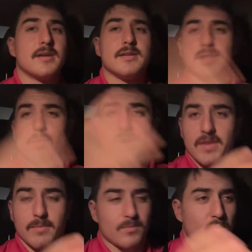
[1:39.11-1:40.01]
somewhere in the
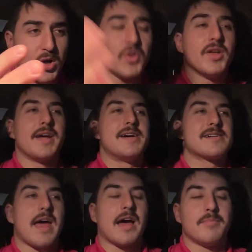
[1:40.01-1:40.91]
world
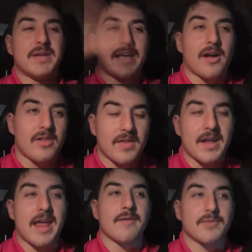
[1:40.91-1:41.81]
uh, be calculating
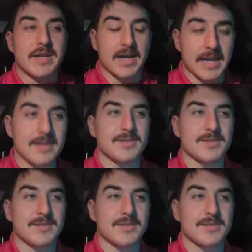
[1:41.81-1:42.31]
that every night.